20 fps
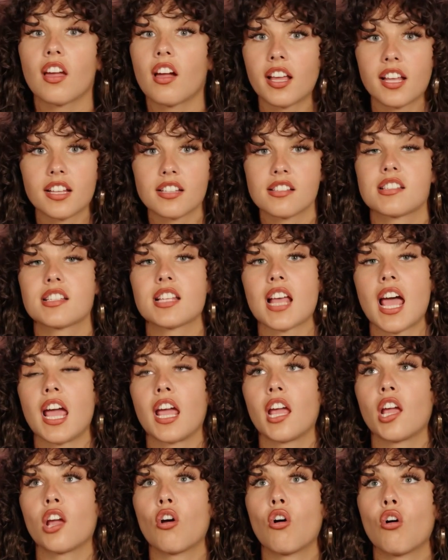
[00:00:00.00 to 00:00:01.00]
I can
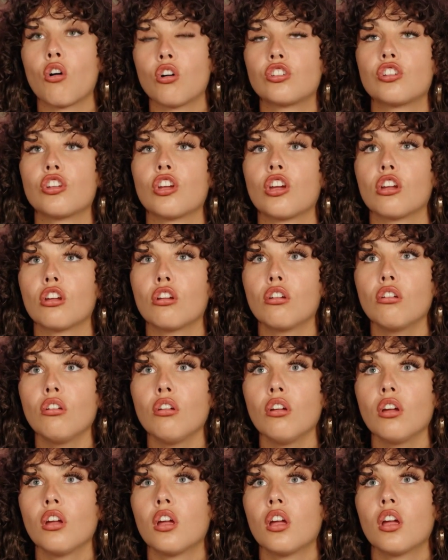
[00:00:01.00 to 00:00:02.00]
say or do
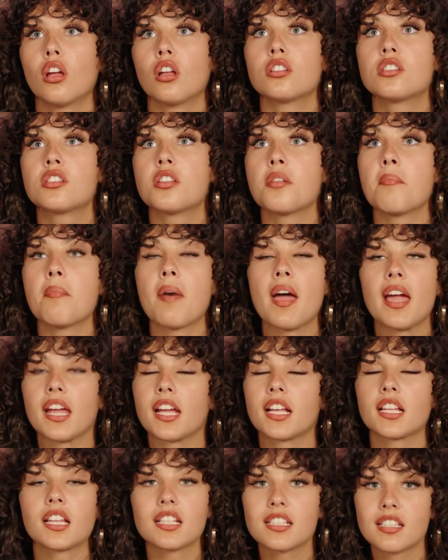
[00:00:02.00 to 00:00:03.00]
to
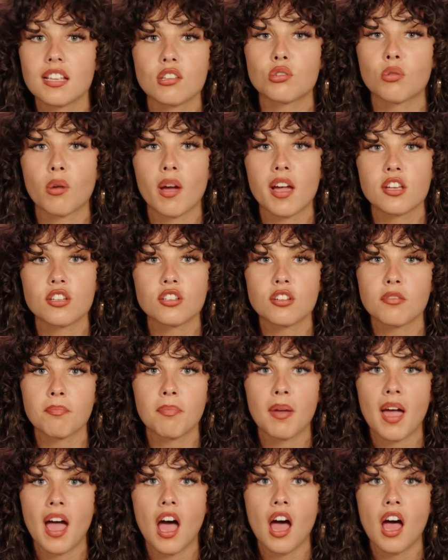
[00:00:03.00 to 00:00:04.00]
make the situation
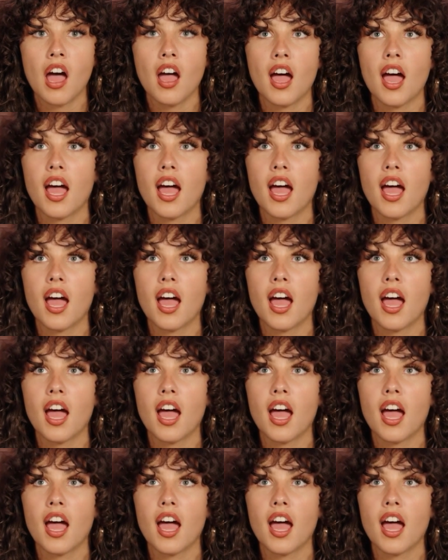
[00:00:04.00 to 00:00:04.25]
better.